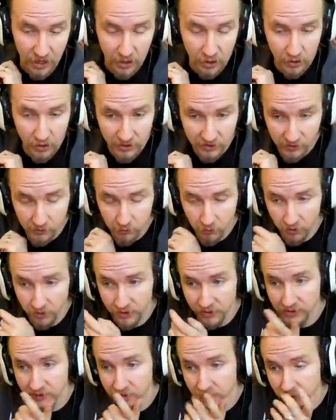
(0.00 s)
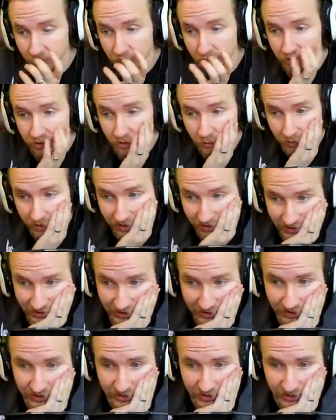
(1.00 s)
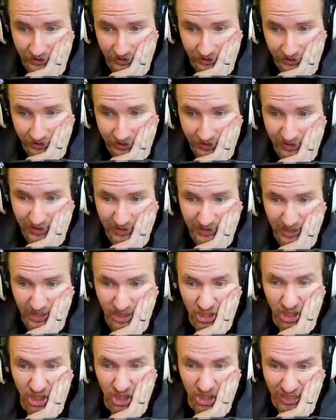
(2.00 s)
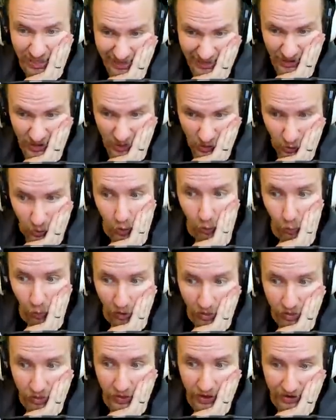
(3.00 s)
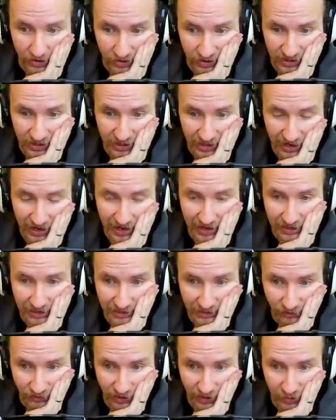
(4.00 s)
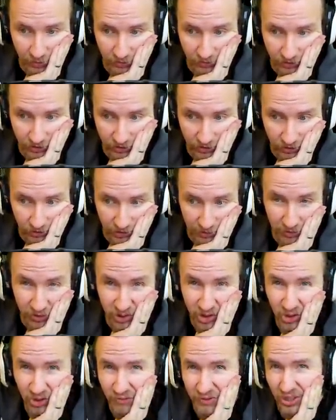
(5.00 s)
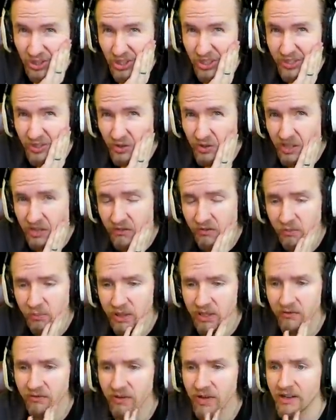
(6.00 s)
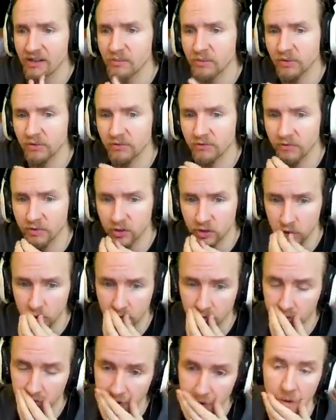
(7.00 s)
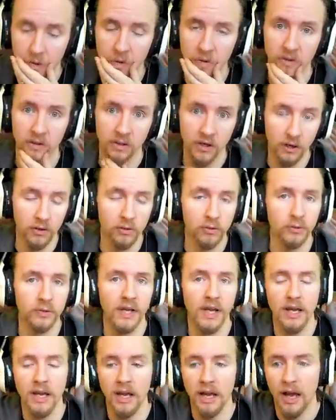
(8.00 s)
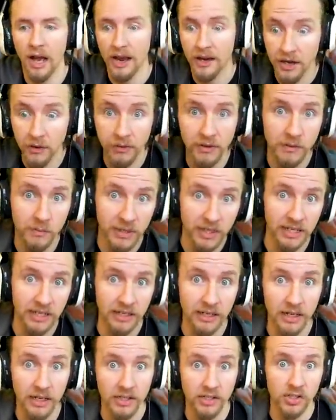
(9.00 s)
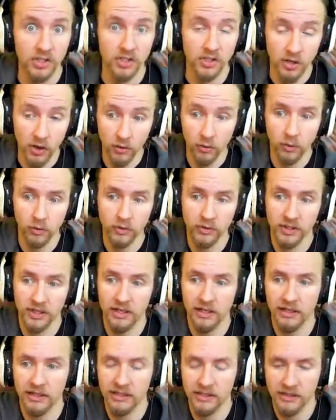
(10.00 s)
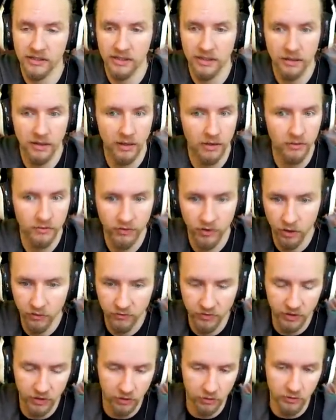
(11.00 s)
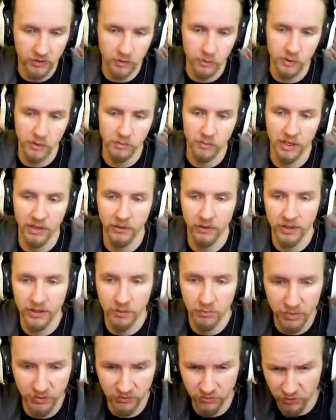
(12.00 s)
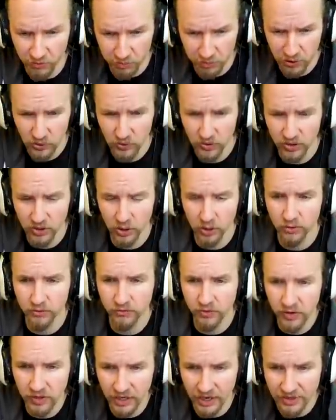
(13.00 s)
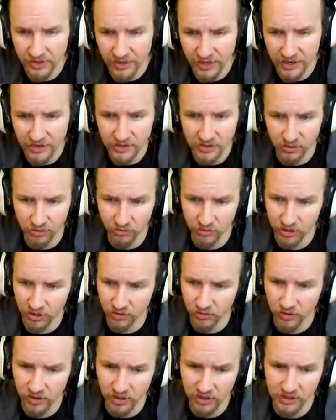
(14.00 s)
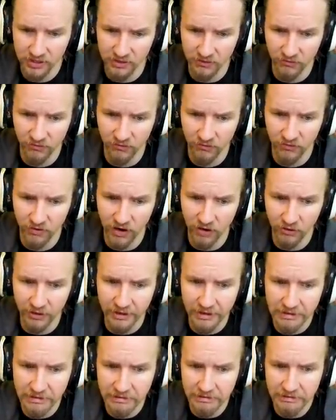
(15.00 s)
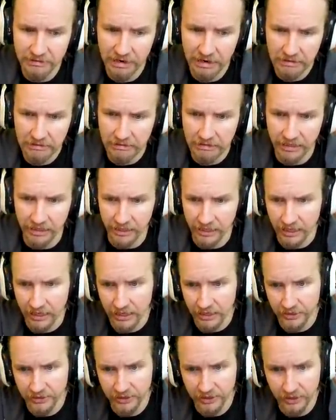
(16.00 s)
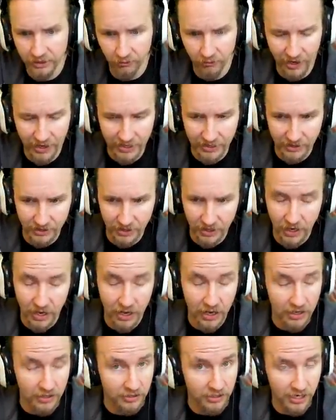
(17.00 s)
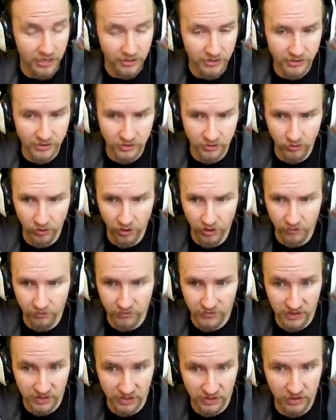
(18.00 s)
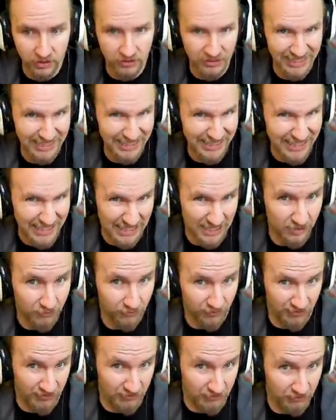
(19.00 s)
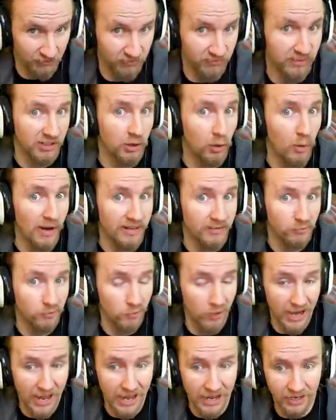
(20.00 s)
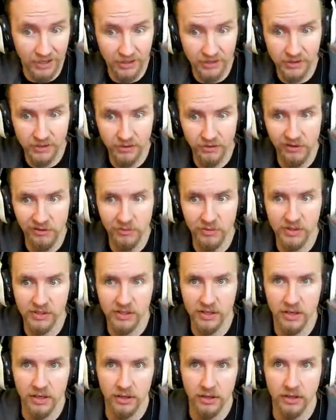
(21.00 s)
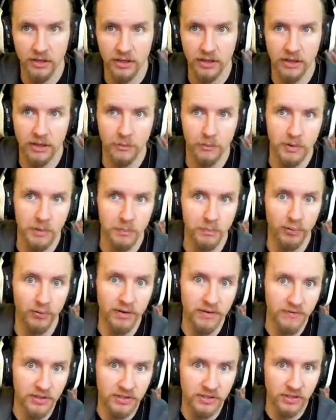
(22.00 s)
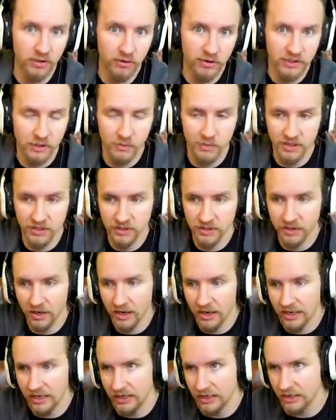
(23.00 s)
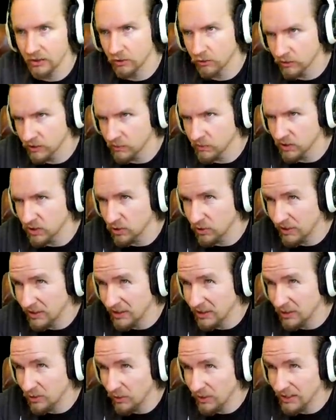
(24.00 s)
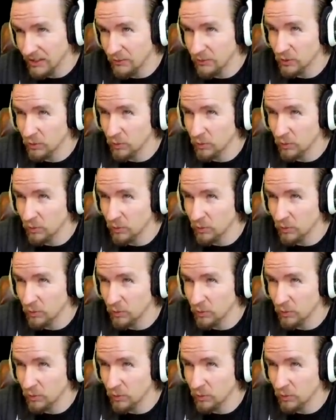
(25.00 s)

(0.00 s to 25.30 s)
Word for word: This one is incredibly exciting. That is a G S O one thousand eight that's available for gold. I'm not sure if the G S O's ever been available for just pure gold. I know it's been sold, at least over, over the Christmas period. But for pure gold, for nine thousand three hundred, that is a very deadly tier eight. Tank destroyer, and still at least f f quite rare, considering it was the the previous Christmas, i e Christmas twenty twenty, which